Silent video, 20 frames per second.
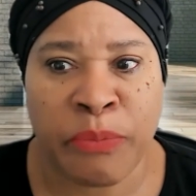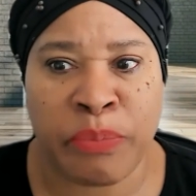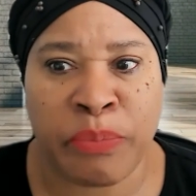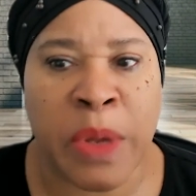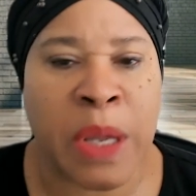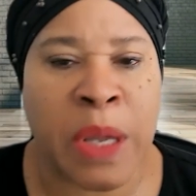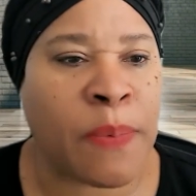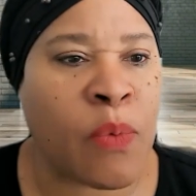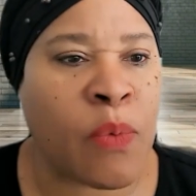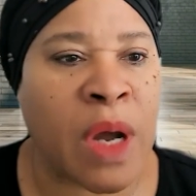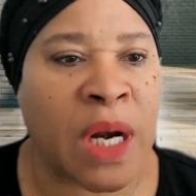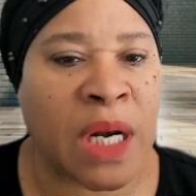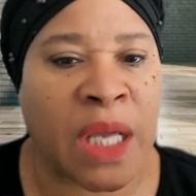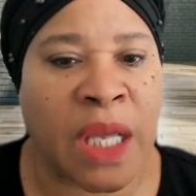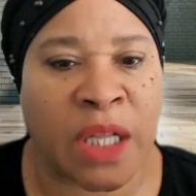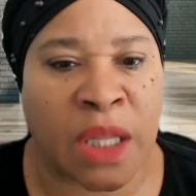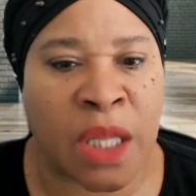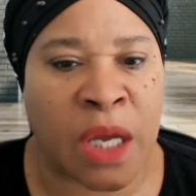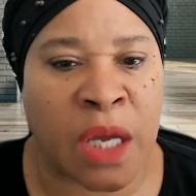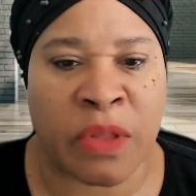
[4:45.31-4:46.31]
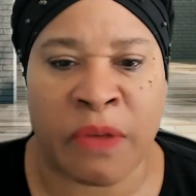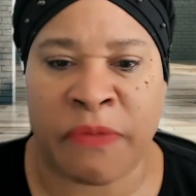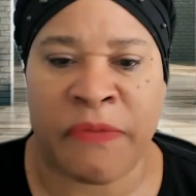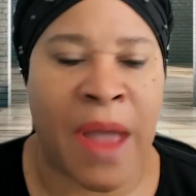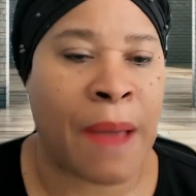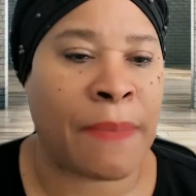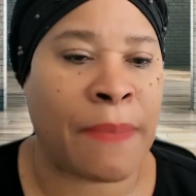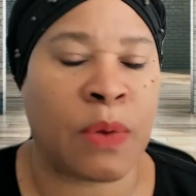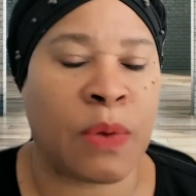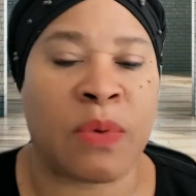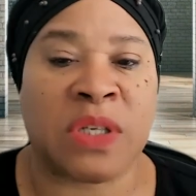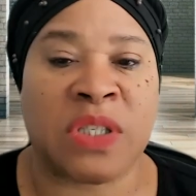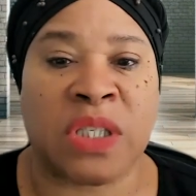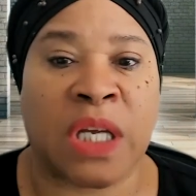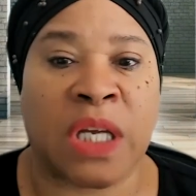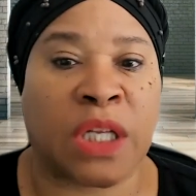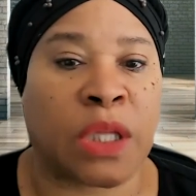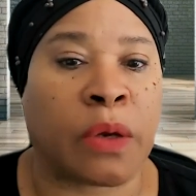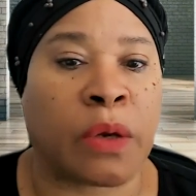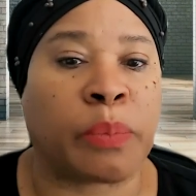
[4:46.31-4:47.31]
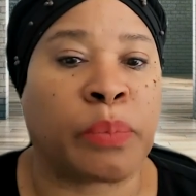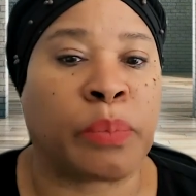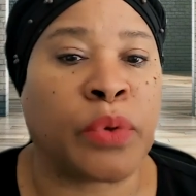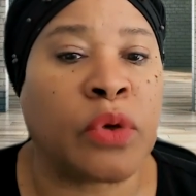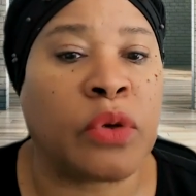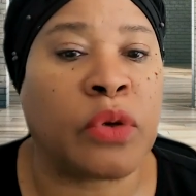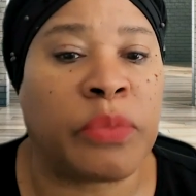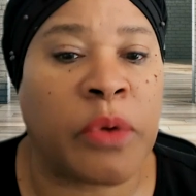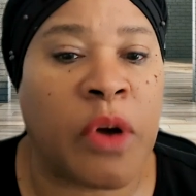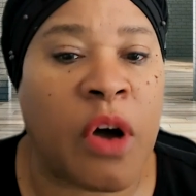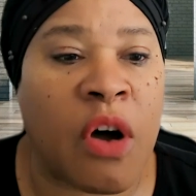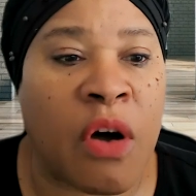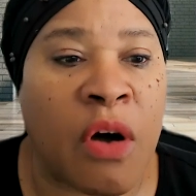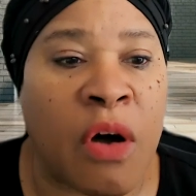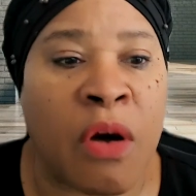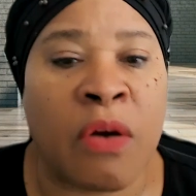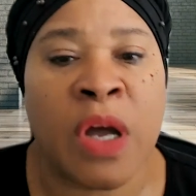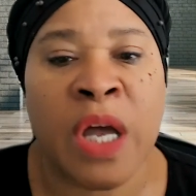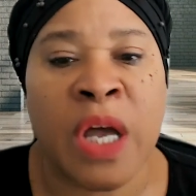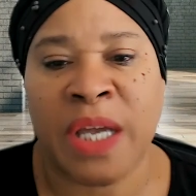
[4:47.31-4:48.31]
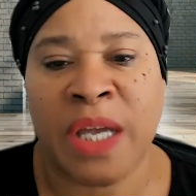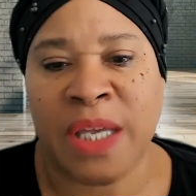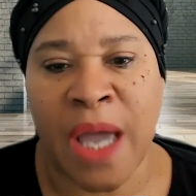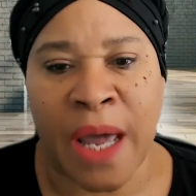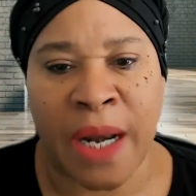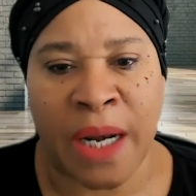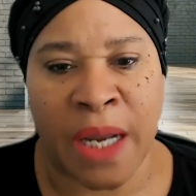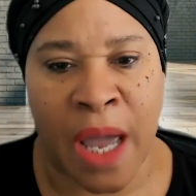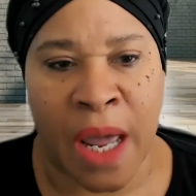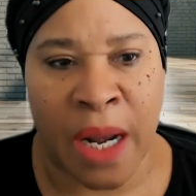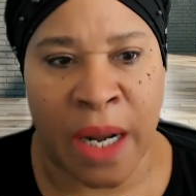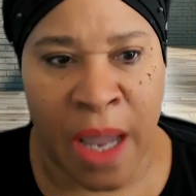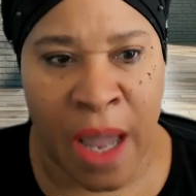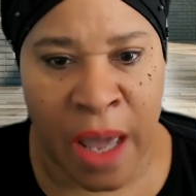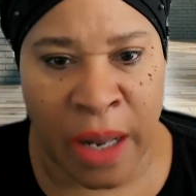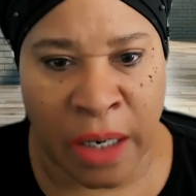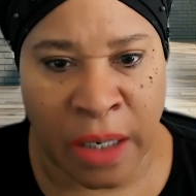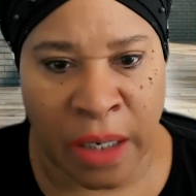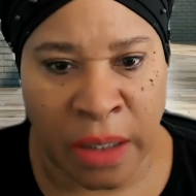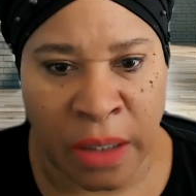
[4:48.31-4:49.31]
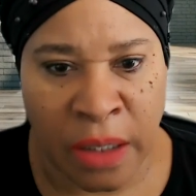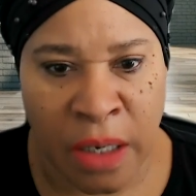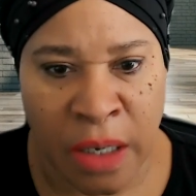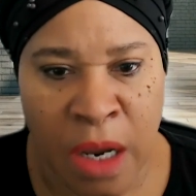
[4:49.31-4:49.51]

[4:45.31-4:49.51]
people want to get their, the family wants to get their approval, yada yada yada.